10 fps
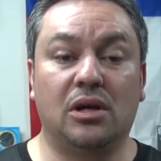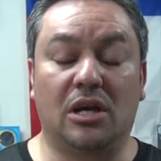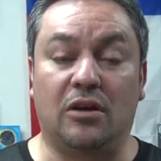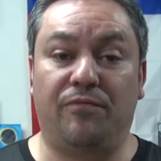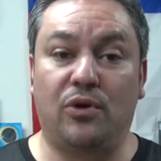
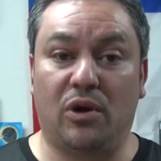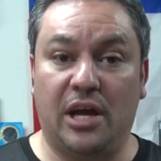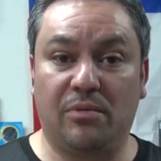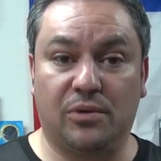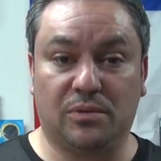if you're
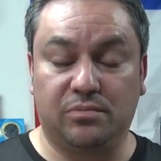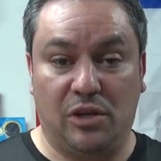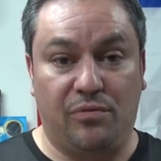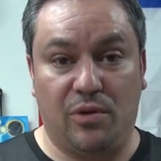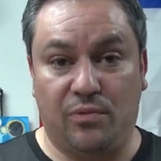able,
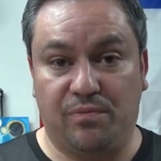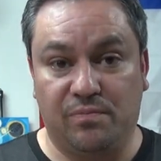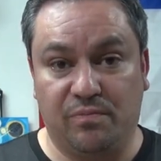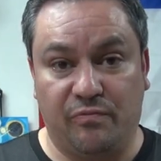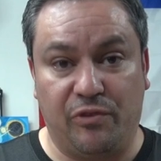if you
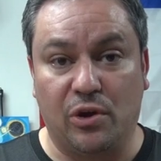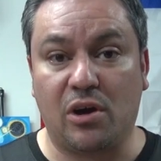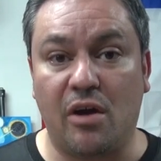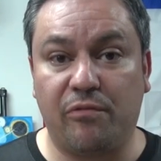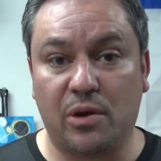feel
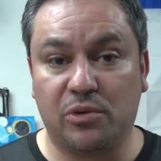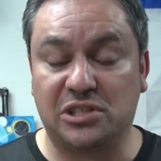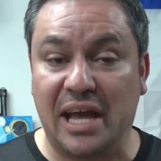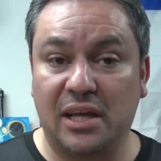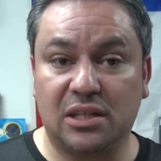comfortable
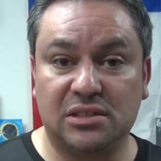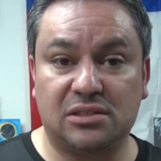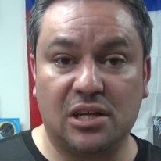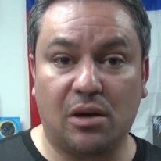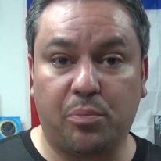taking this
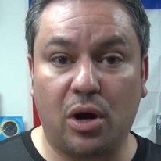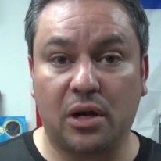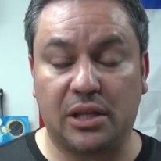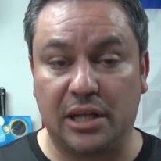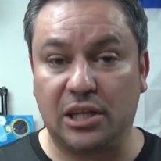thing
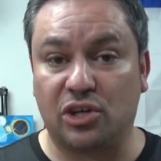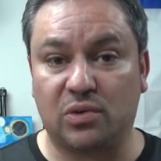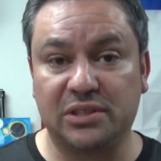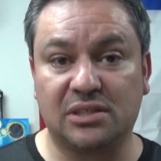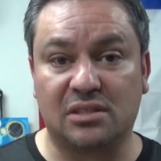apart and
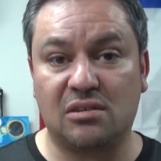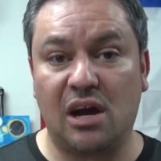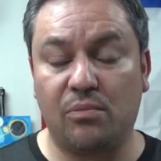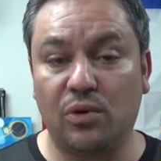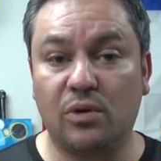increase the
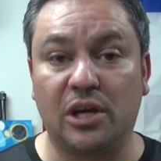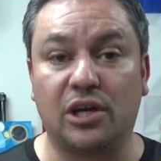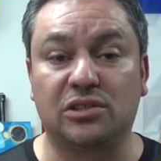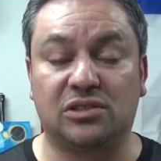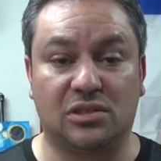travel,
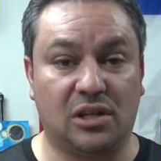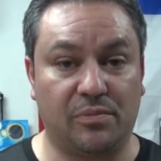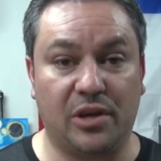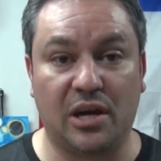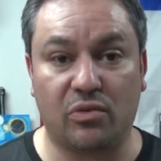it's gonna
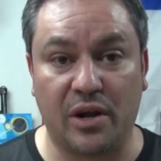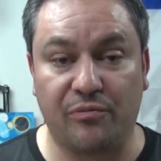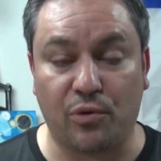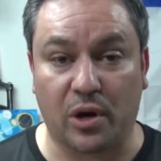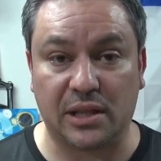be a great
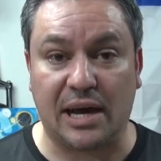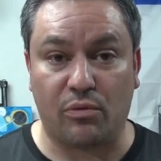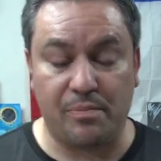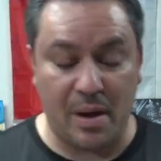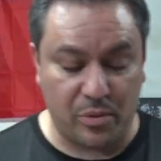fork. Now
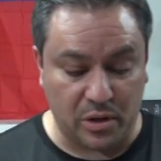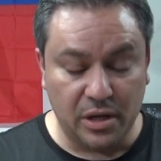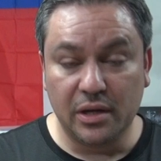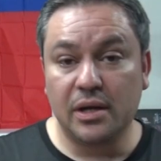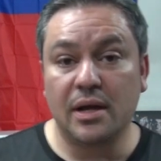remember,
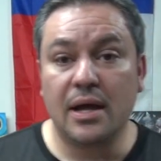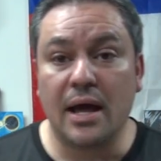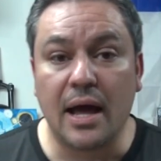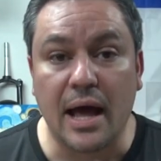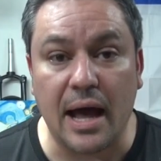
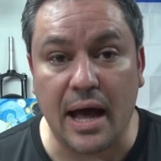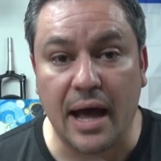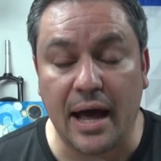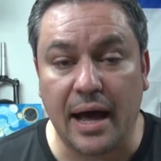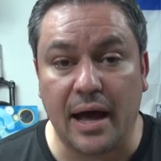
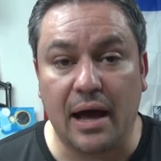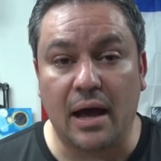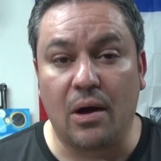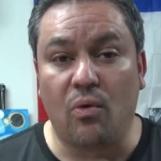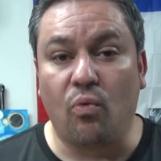uh,
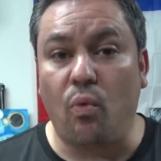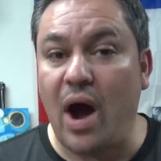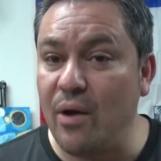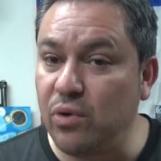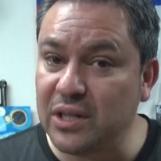
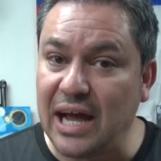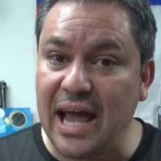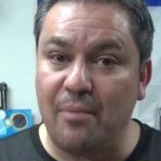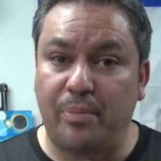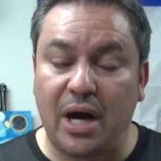why wouldn't I
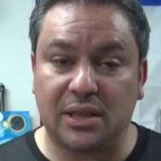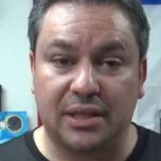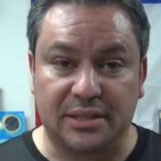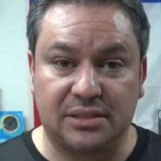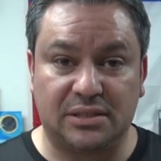have bought
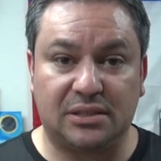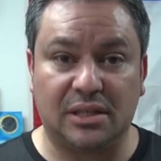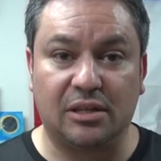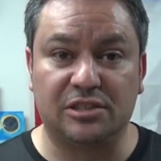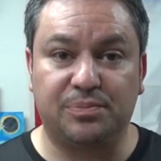this?
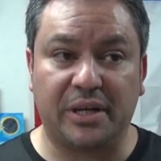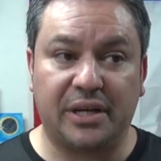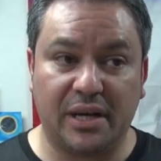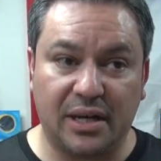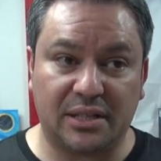Is
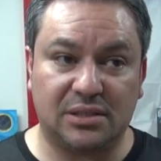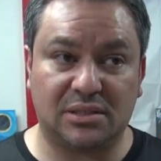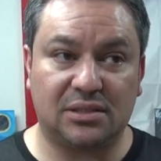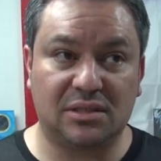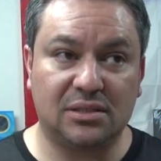
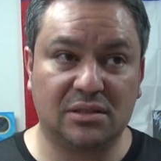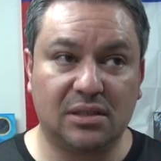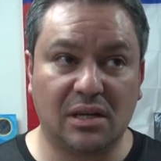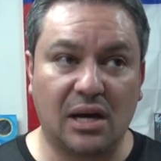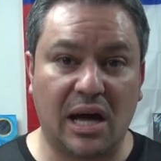because
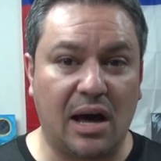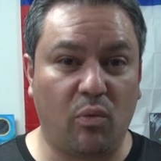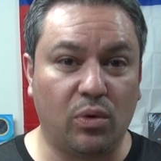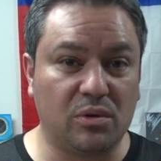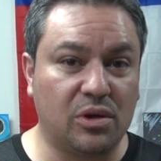I
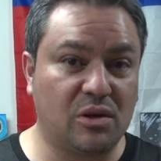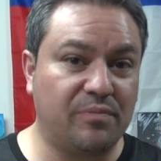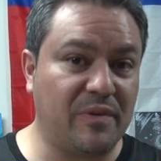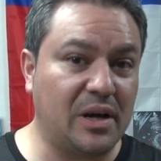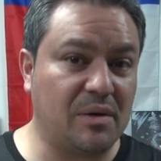would
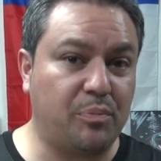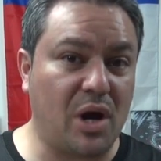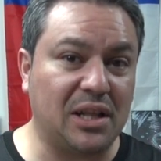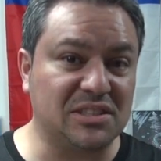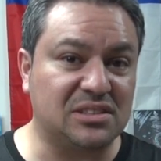have
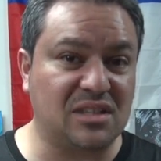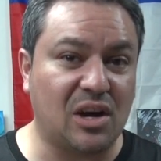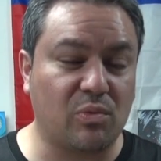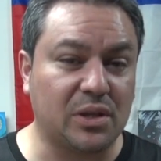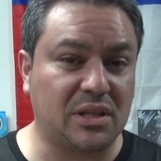probably
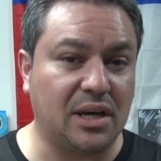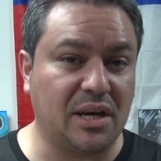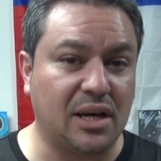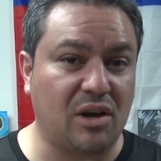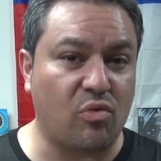stuck with
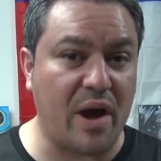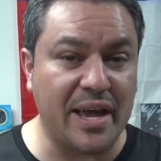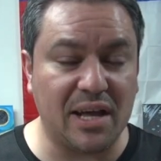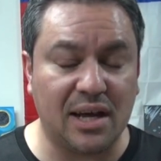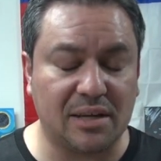the
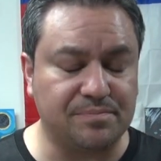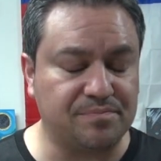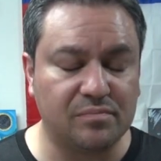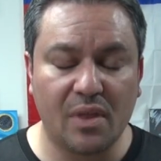right um,